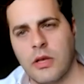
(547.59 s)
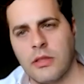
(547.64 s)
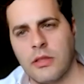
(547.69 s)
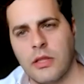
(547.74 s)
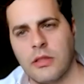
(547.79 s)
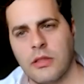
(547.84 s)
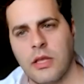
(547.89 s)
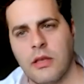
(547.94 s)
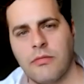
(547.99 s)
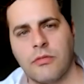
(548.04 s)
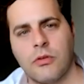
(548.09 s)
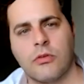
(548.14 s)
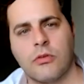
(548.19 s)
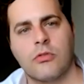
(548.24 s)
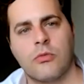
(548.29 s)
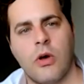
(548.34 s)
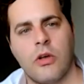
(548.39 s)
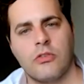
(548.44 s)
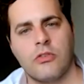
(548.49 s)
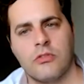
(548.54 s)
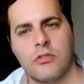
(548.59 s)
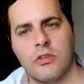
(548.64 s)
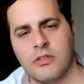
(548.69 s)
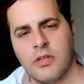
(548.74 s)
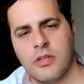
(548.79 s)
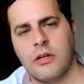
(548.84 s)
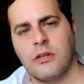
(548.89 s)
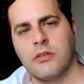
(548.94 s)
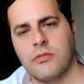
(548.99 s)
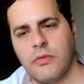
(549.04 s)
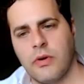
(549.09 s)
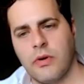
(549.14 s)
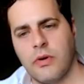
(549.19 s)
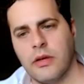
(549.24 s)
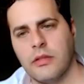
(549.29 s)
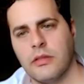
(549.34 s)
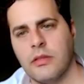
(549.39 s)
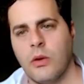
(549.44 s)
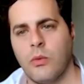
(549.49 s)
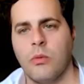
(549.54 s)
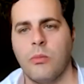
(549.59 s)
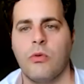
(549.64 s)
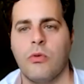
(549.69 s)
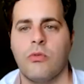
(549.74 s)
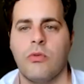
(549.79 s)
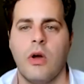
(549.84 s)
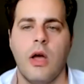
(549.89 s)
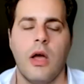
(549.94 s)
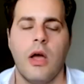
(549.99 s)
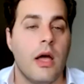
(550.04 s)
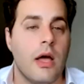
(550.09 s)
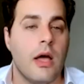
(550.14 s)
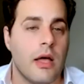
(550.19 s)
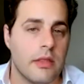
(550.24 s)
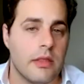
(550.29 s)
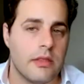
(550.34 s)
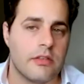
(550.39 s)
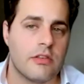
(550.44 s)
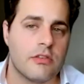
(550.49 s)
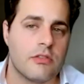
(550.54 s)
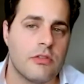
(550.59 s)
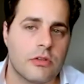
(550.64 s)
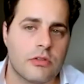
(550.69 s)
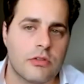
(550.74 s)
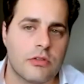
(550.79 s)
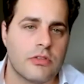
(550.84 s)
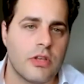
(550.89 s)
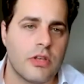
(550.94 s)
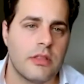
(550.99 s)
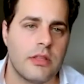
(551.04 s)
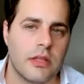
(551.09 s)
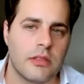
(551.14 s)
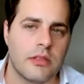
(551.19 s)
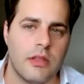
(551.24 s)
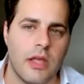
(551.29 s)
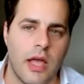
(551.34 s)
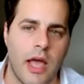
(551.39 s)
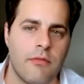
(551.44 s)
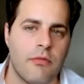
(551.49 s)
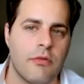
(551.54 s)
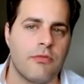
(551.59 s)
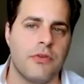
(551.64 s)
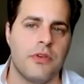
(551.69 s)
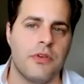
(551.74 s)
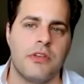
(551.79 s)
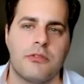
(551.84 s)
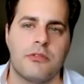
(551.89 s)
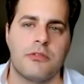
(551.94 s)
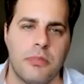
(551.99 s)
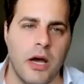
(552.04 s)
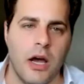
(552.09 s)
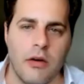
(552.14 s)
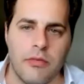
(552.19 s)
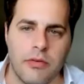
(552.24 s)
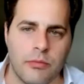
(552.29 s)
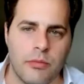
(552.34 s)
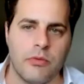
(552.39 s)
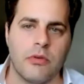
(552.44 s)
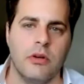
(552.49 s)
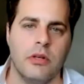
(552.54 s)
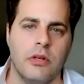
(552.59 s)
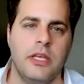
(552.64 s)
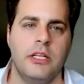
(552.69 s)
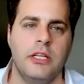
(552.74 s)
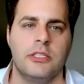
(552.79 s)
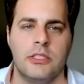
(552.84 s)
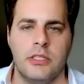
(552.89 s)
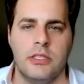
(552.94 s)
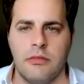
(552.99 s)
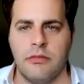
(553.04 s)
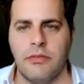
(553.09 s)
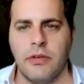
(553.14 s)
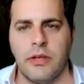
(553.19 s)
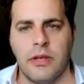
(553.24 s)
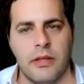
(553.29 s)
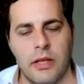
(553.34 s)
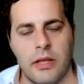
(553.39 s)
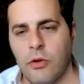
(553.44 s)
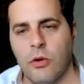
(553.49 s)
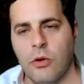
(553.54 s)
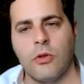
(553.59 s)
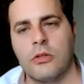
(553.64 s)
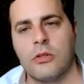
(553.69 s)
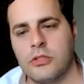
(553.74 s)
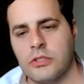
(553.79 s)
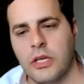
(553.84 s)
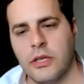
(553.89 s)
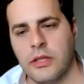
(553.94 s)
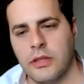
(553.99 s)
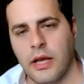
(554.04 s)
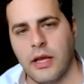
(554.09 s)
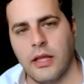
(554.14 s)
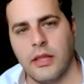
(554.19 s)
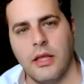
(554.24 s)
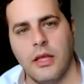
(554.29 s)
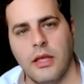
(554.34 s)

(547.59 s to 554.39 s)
And then if those questions are satisfied, then we move. This is not to say that everything is perfect with Collegia and everything. And I'm not saying that.